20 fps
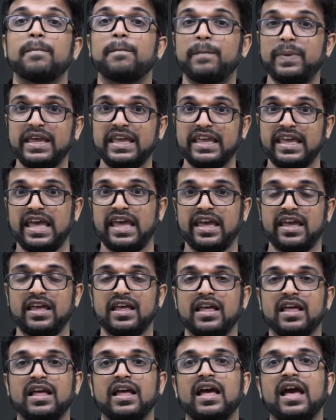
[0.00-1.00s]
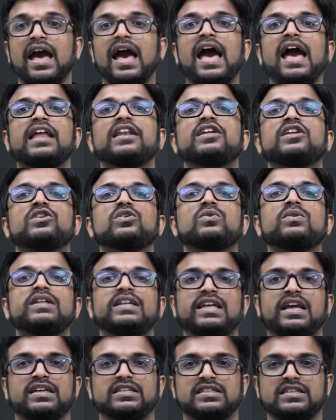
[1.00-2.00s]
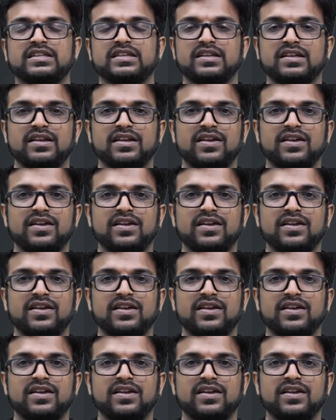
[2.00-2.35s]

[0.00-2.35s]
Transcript: PA and into dx.